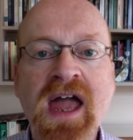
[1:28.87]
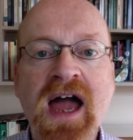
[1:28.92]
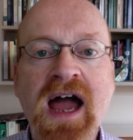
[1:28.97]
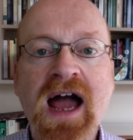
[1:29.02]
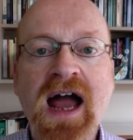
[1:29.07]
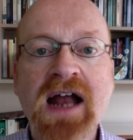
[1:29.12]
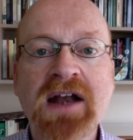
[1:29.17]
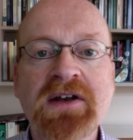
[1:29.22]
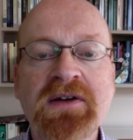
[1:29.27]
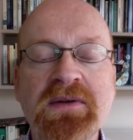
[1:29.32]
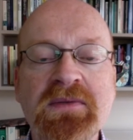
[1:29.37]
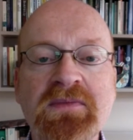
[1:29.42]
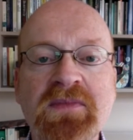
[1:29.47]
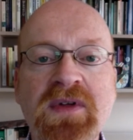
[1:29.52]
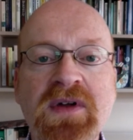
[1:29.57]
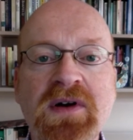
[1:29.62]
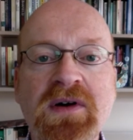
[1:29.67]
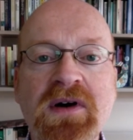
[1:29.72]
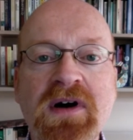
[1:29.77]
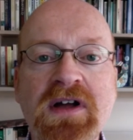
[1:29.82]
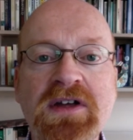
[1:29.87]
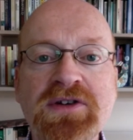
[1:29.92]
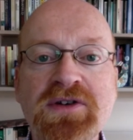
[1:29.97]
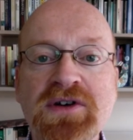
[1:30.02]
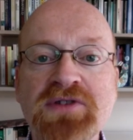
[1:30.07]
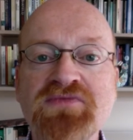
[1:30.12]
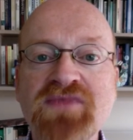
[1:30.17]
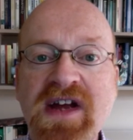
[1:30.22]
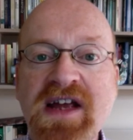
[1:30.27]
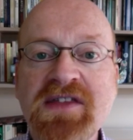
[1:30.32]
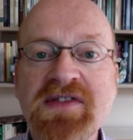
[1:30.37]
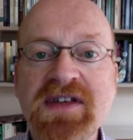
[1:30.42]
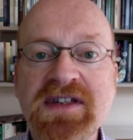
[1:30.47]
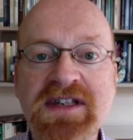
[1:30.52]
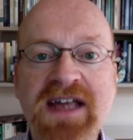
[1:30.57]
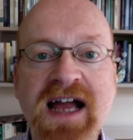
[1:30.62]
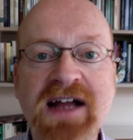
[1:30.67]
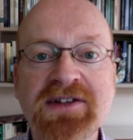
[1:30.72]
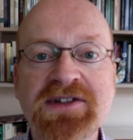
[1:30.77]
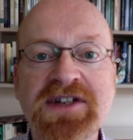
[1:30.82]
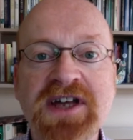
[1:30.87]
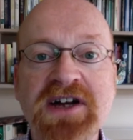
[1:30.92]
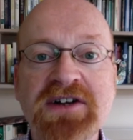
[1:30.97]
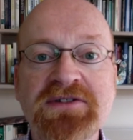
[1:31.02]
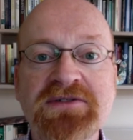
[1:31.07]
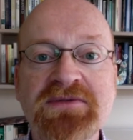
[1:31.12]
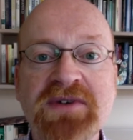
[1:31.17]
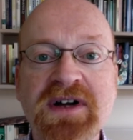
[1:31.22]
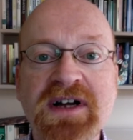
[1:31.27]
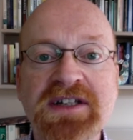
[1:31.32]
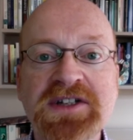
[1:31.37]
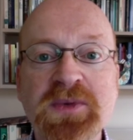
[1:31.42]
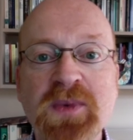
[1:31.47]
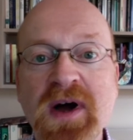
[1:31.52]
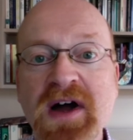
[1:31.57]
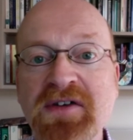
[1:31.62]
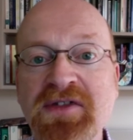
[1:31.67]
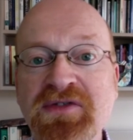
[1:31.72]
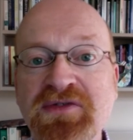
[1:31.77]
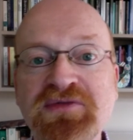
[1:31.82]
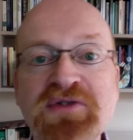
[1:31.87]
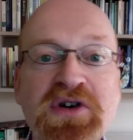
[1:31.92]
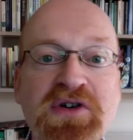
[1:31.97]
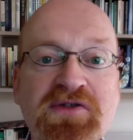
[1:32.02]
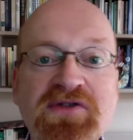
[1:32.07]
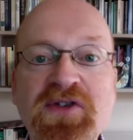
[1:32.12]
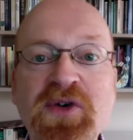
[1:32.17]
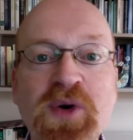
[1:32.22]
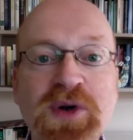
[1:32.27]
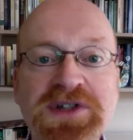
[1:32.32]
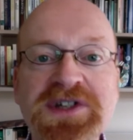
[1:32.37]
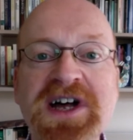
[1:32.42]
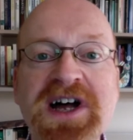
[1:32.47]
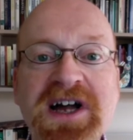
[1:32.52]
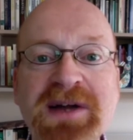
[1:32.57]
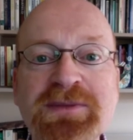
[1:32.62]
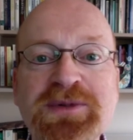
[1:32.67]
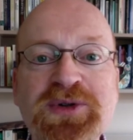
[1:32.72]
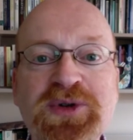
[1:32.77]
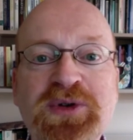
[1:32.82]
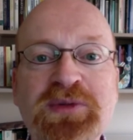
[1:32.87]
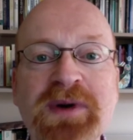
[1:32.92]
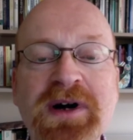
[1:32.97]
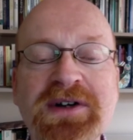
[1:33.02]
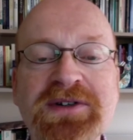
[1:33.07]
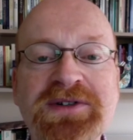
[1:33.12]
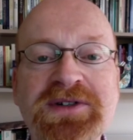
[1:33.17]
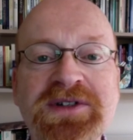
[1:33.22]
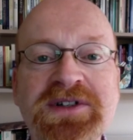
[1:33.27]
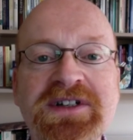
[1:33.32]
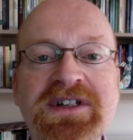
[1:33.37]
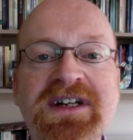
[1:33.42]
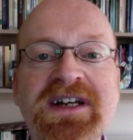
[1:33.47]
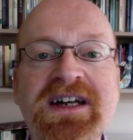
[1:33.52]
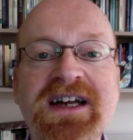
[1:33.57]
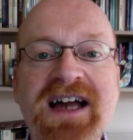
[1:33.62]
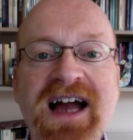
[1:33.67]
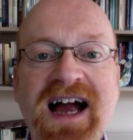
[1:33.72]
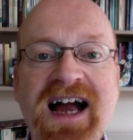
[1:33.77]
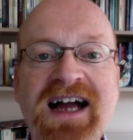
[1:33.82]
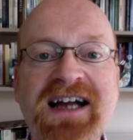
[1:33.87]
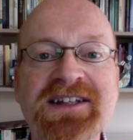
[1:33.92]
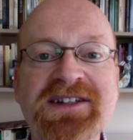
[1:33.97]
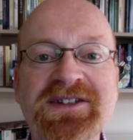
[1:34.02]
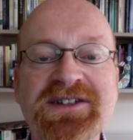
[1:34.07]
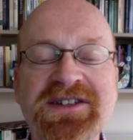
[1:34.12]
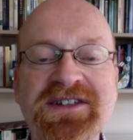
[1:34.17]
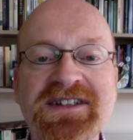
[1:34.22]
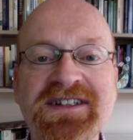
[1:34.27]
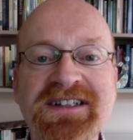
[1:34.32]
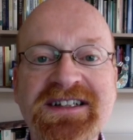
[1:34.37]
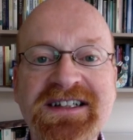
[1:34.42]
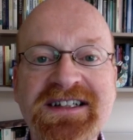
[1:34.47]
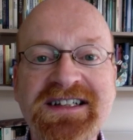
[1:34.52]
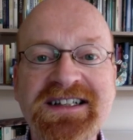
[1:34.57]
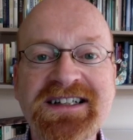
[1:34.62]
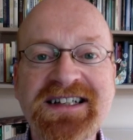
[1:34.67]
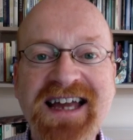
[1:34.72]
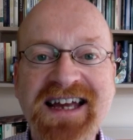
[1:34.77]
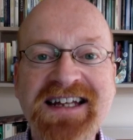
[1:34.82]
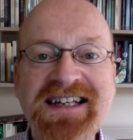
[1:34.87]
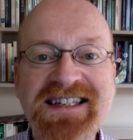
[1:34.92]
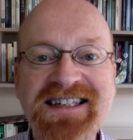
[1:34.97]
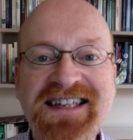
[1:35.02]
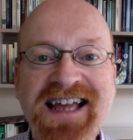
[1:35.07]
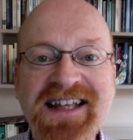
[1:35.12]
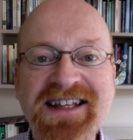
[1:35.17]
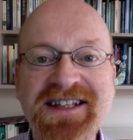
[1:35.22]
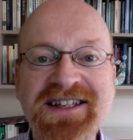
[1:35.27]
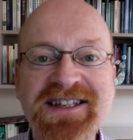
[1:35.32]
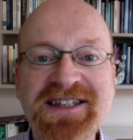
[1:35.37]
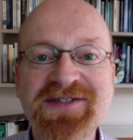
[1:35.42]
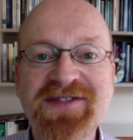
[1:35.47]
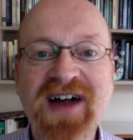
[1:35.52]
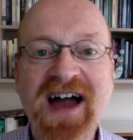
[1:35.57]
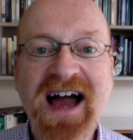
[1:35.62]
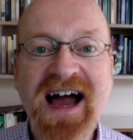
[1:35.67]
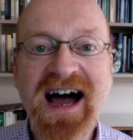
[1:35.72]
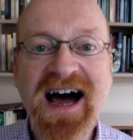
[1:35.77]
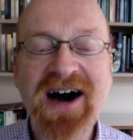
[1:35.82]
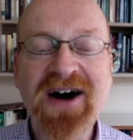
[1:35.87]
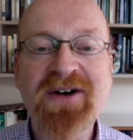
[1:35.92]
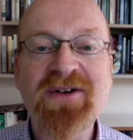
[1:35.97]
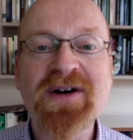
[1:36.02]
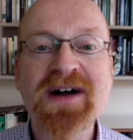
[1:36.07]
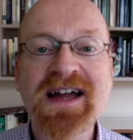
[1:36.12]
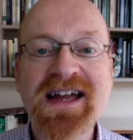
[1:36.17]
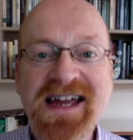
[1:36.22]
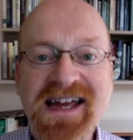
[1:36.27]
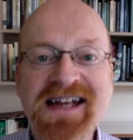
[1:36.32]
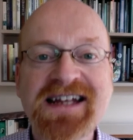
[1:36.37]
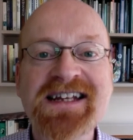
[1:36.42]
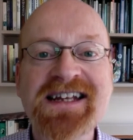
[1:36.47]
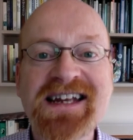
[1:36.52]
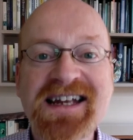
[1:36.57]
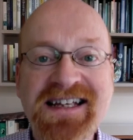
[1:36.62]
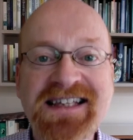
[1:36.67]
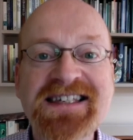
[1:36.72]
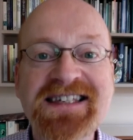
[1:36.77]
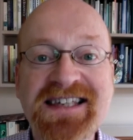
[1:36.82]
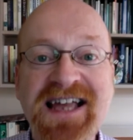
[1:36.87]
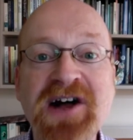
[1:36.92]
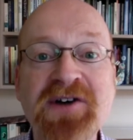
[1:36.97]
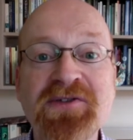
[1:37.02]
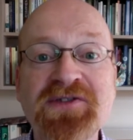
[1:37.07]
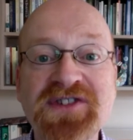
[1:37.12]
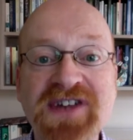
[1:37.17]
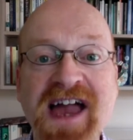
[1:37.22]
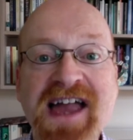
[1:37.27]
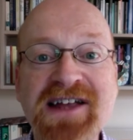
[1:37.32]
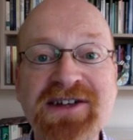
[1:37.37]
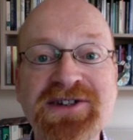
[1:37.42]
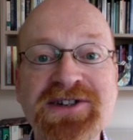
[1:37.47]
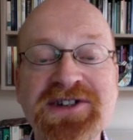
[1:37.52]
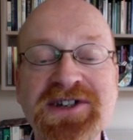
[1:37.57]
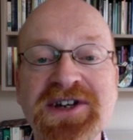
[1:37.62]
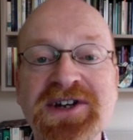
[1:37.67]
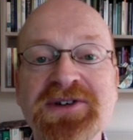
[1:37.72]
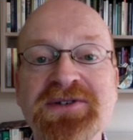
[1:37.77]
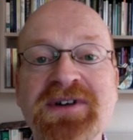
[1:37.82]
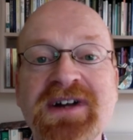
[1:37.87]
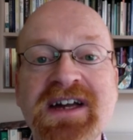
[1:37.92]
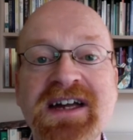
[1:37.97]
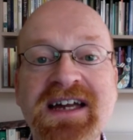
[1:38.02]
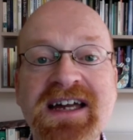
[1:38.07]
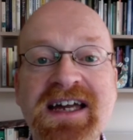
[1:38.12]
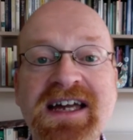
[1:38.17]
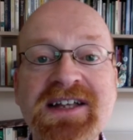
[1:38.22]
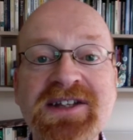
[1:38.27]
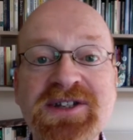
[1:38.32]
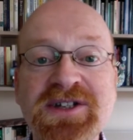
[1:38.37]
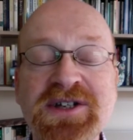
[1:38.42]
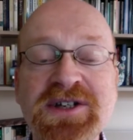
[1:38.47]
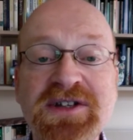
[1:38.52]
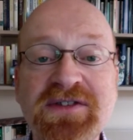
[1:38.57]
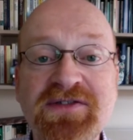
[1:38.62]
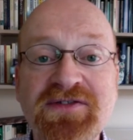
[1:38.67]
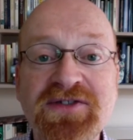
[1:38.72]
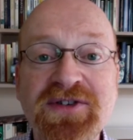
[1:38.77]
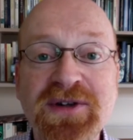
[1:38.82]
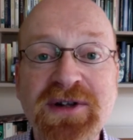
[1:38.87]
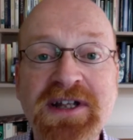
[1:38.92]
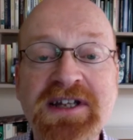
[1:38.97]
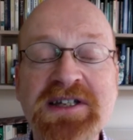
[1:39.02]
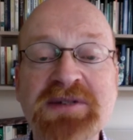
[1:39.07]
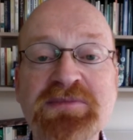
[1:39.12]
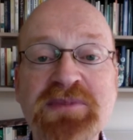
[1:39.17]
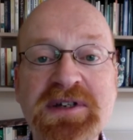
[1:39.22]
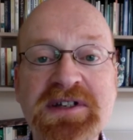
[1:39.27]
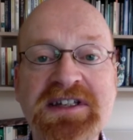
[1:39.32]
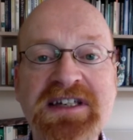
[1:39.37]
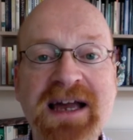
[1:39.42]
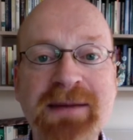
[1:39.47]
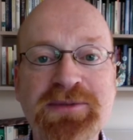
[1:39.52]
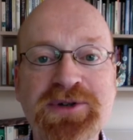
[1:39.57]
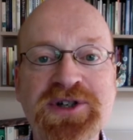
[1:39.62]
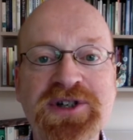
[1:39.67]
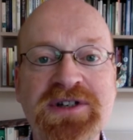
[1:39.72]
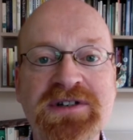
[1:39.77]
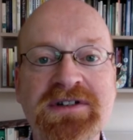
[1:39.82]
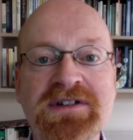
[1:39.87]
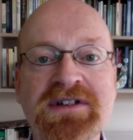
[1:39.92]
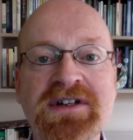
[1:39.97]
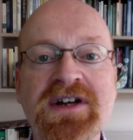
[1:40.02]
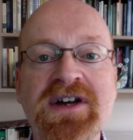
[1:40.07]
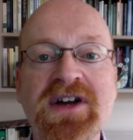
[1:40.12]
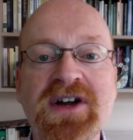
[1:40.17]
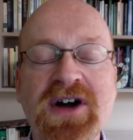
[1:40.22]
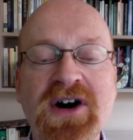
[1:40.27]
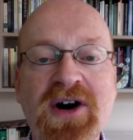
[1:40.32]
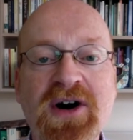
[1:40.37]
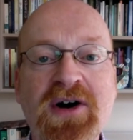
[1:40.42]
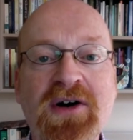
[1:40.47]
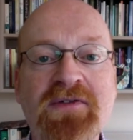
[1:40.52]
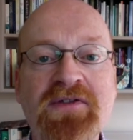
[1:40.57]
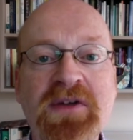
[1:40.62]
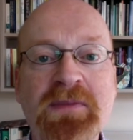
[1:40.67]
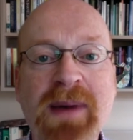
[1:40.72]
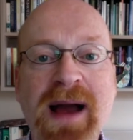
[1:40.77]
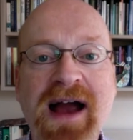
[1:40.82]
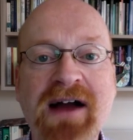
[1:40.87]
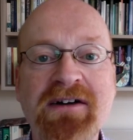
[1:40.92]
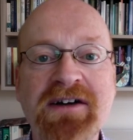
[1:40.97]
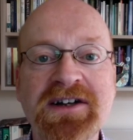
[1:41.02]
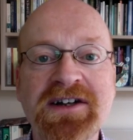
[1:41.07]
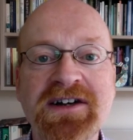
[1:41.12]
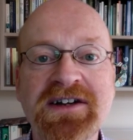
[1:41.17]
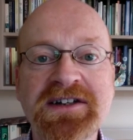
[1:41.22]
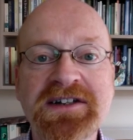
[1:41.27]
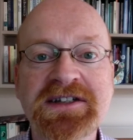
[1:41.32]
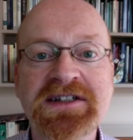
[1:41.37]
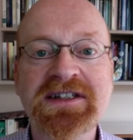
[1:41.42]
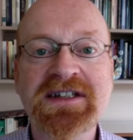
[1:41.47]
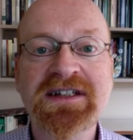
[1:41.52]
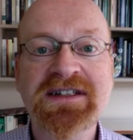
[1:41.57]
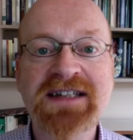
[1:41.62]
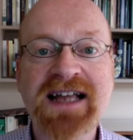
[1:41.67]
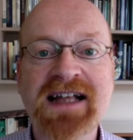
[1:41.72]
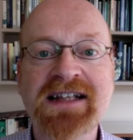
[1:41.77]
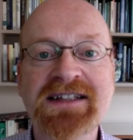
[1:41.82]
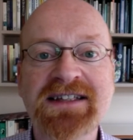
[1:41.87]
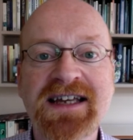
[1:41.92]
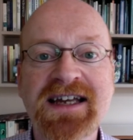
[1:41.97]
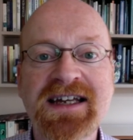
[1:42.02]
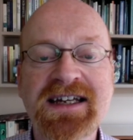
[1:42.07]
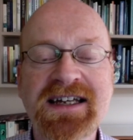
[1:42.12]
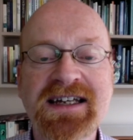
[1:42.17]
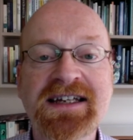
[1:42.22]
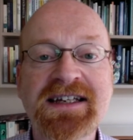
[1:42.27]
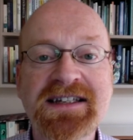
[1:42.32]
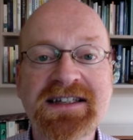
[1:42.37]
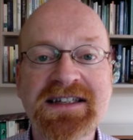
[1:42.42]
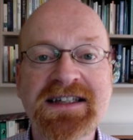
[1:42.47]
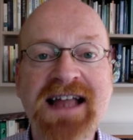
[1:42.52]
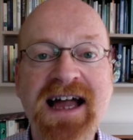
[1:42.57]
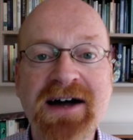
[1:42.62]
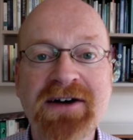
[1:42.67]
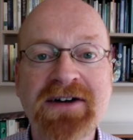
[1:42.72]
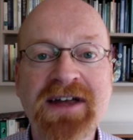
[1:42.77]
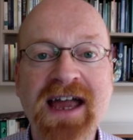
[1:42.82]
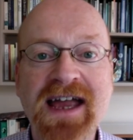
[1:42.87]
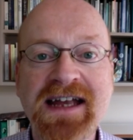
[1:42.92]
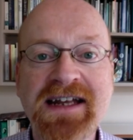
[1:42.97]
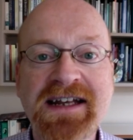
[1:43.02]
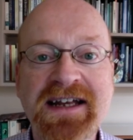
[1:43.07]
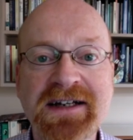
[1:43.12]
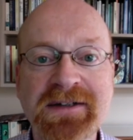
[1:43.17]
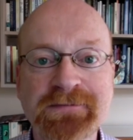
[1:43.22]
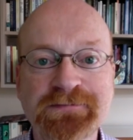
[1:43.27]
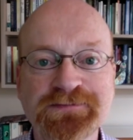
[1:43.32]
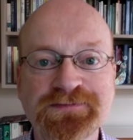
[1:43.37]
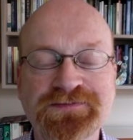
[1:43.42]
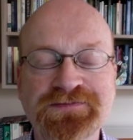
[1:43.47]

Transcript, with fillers: And you can read this canto, as it were, through four times almost, and get a sense for how it itself takes you into the fullest perception of the paradise that Dante is now gaining.